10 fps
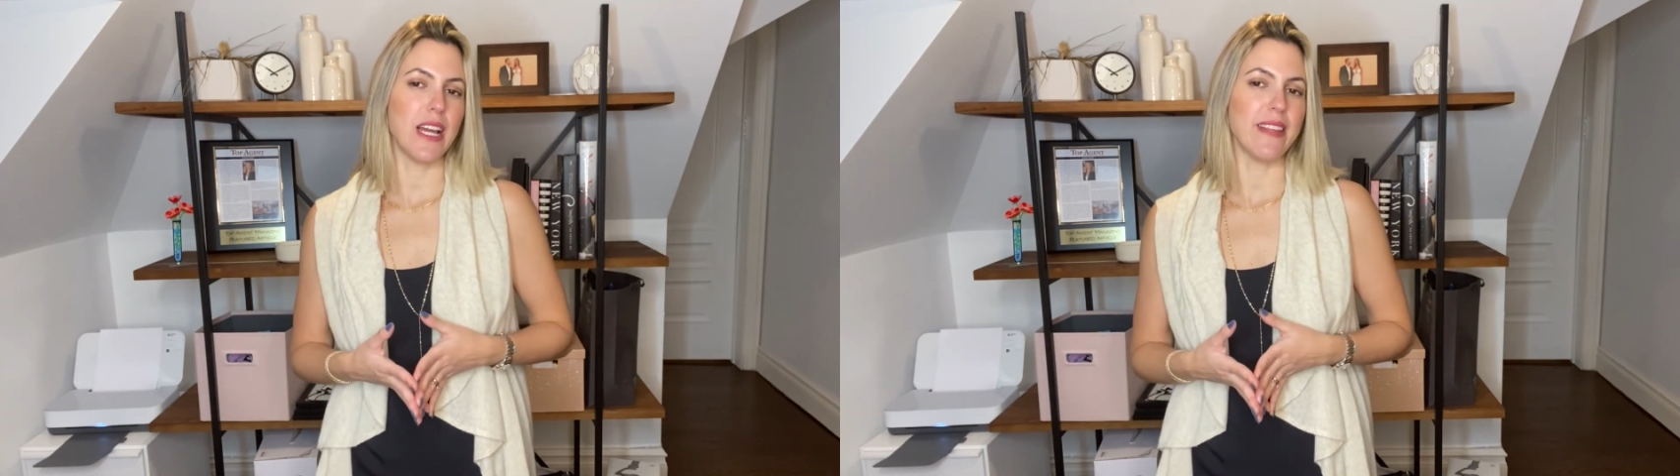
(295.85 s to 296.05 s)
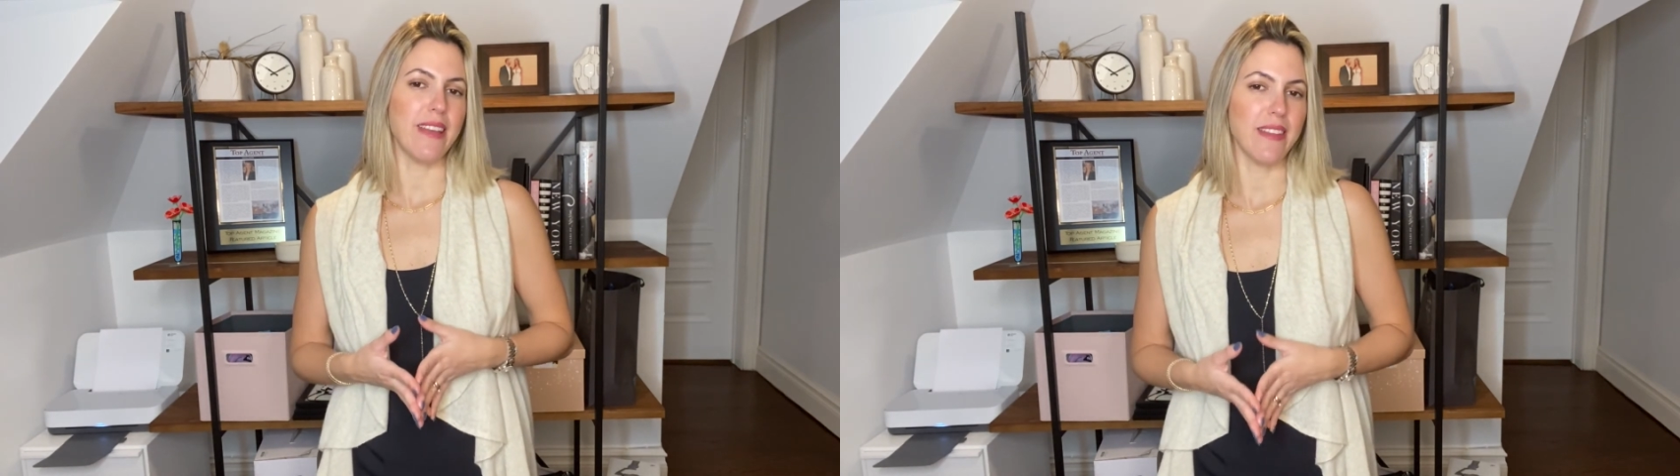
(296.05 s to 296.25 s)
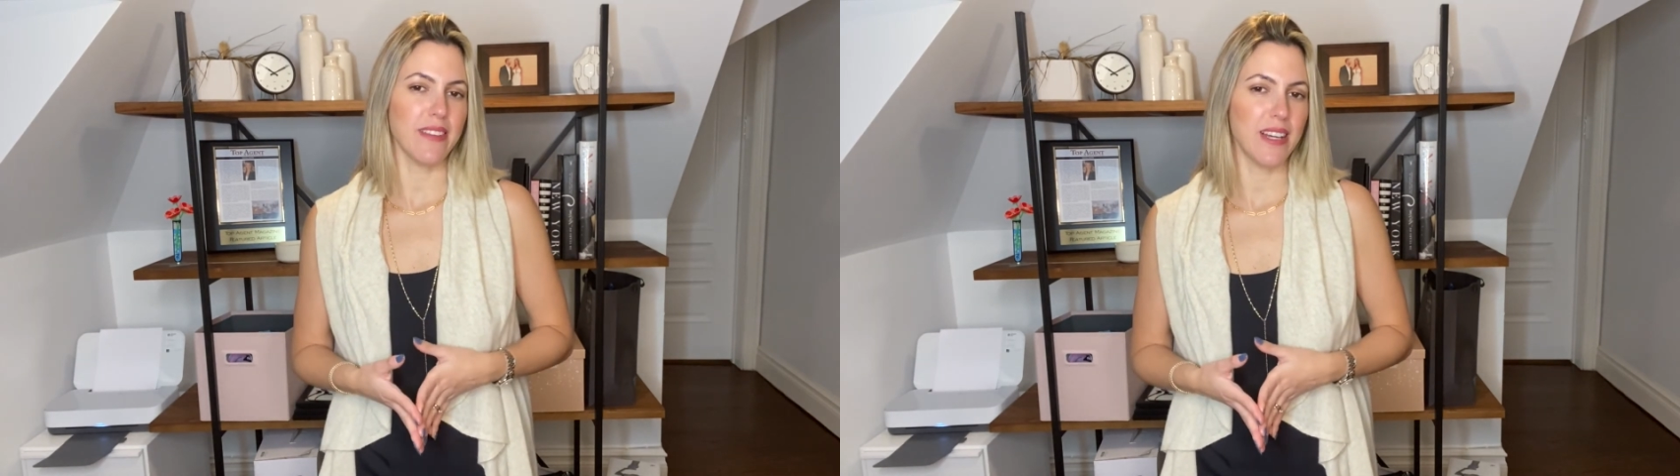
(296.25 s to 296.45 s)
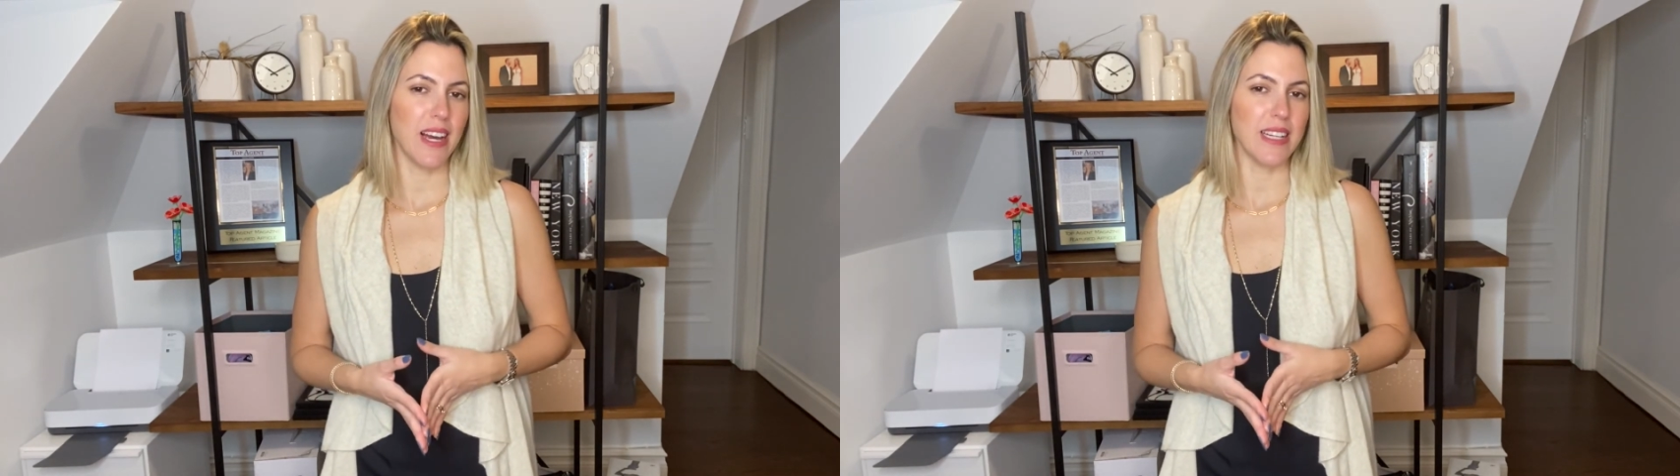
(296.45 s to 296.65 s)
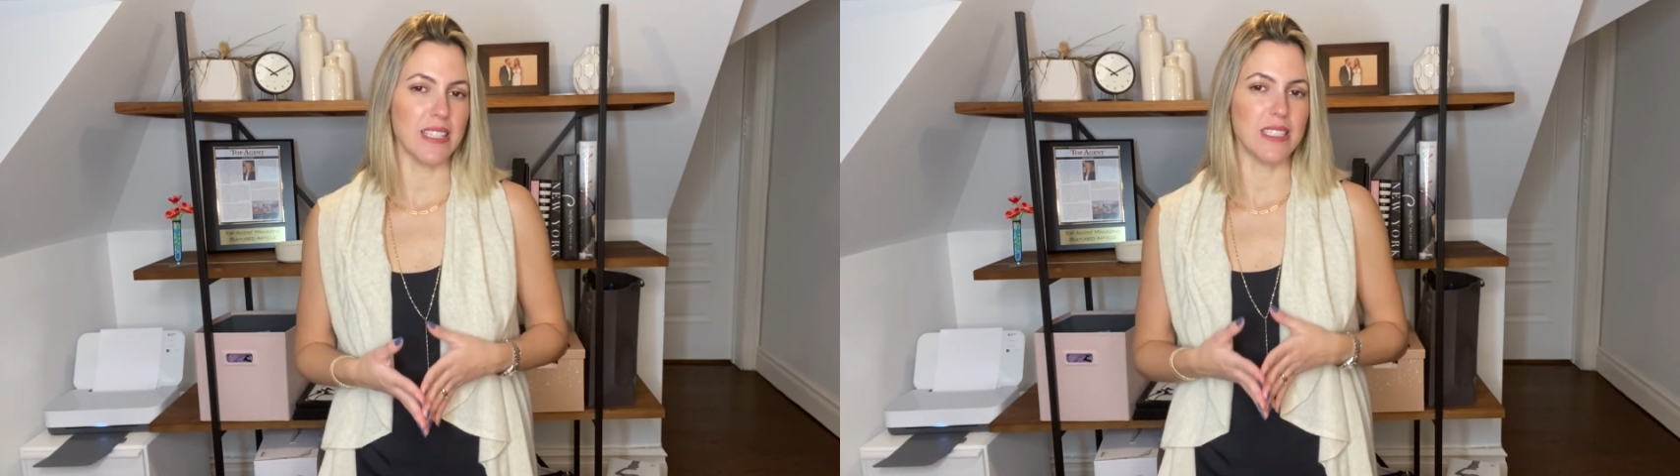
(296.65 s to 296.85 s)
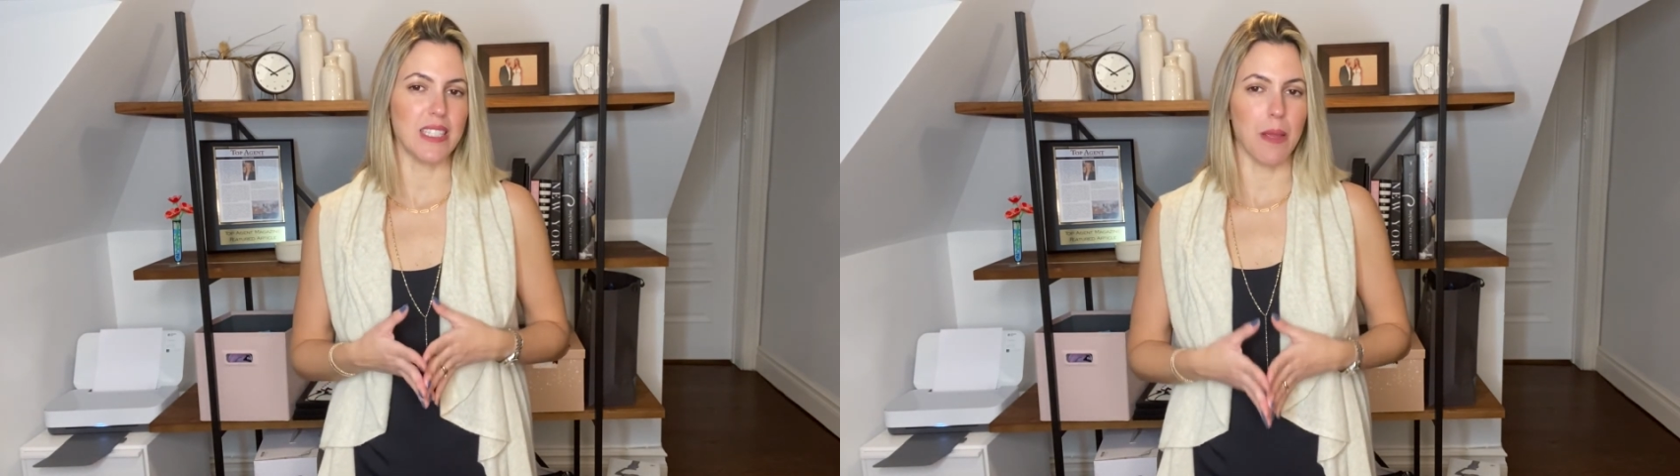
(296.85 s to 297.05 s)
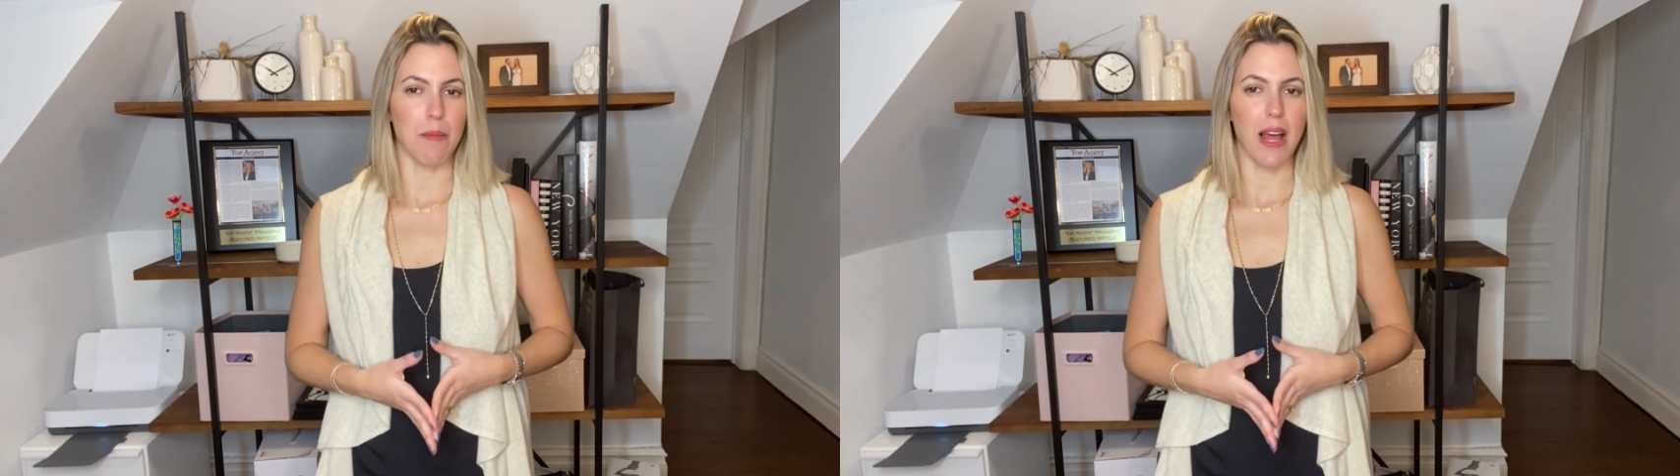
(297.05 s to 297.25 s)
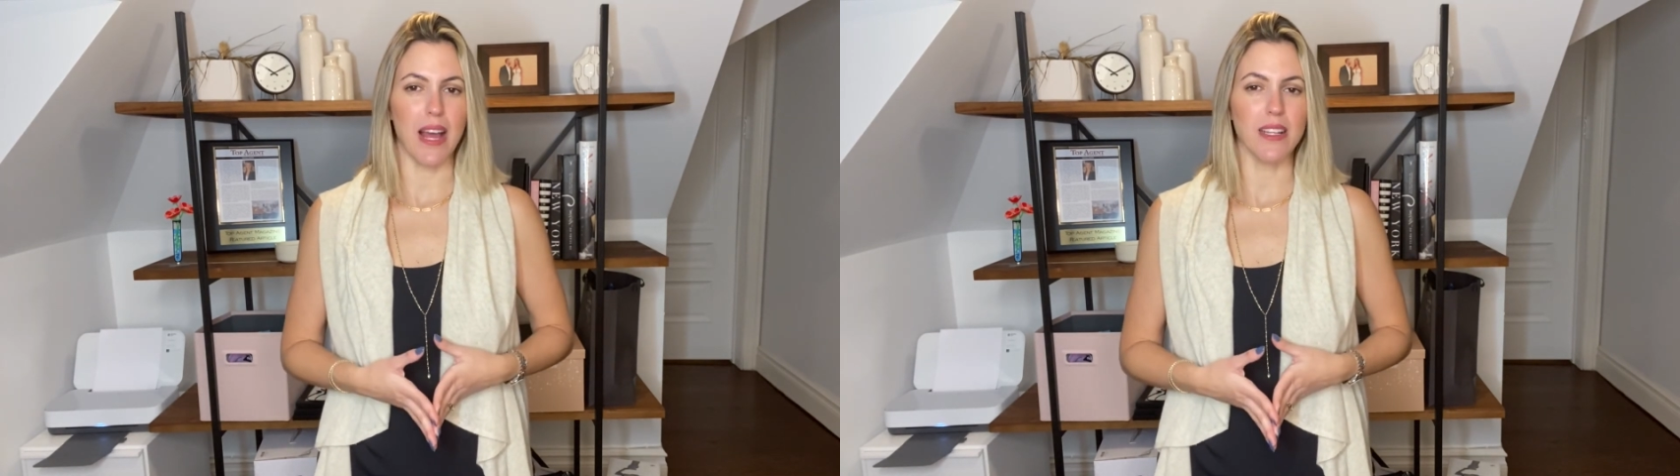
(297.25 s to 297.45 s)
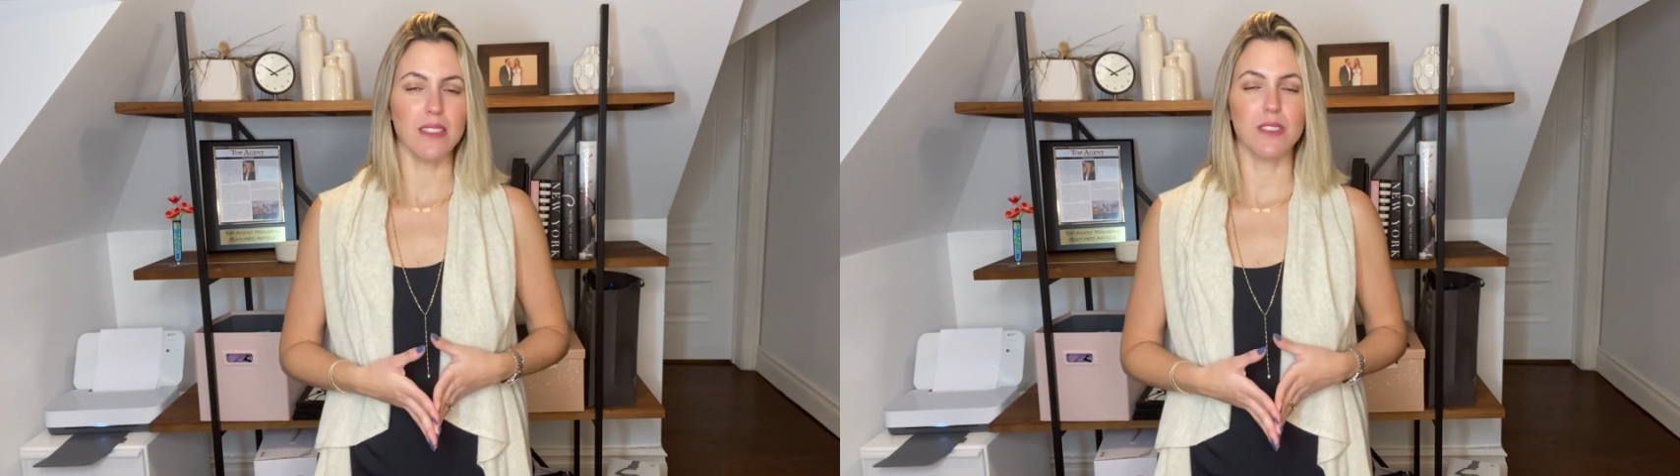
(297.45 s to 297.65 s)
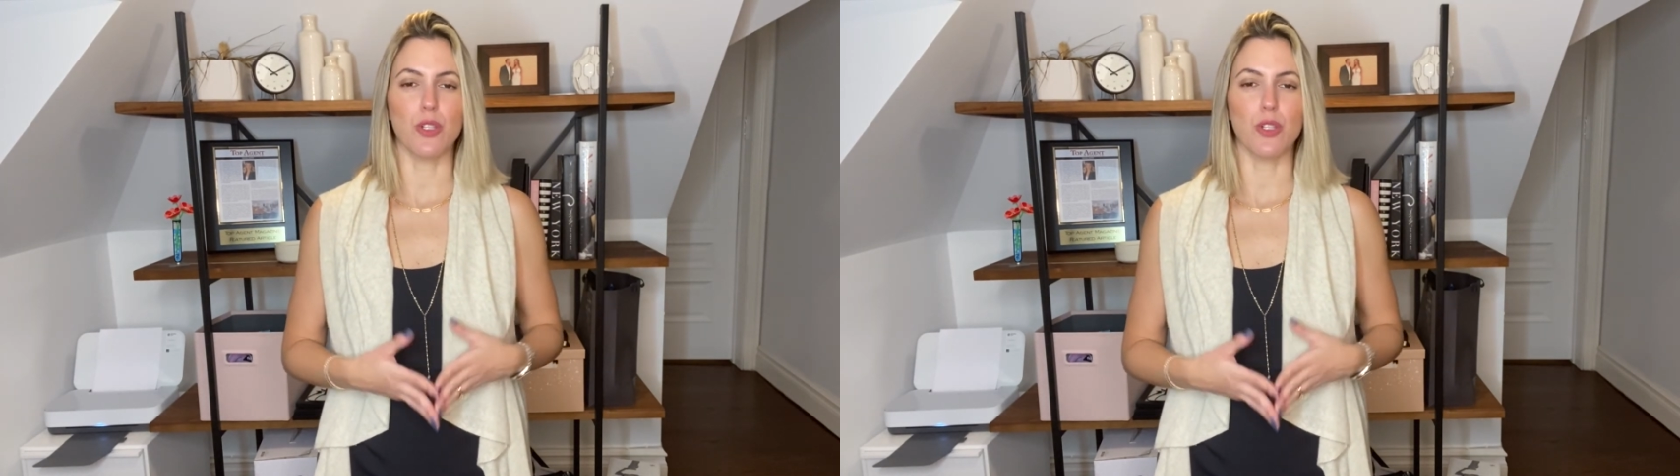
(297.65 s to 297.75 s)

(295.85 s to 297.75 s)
identical in the same line,